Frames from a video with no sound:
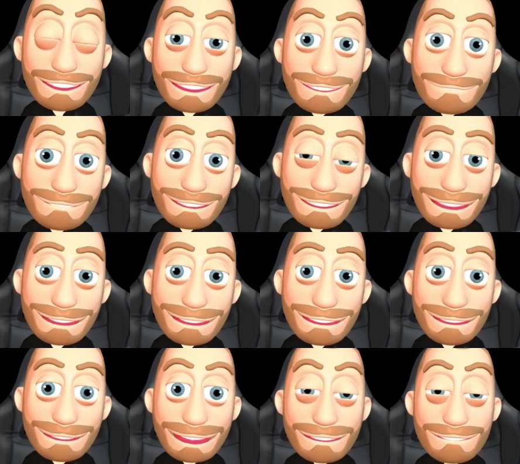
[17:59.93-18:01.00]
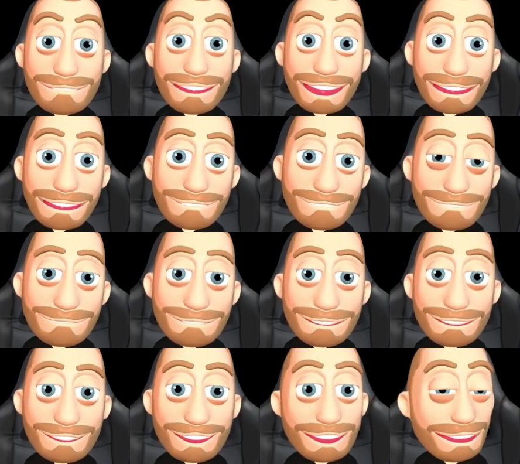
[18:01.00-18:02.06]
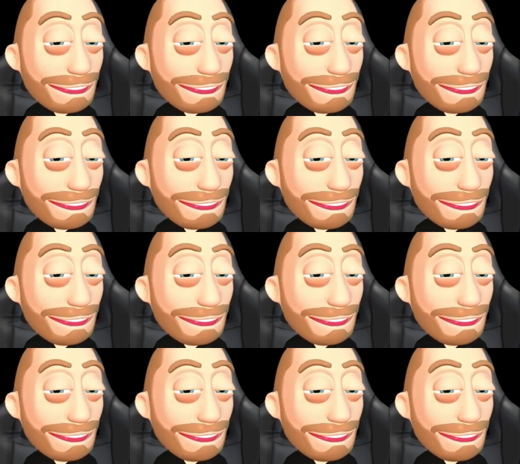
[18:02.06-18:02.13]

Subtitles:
getting of governance token.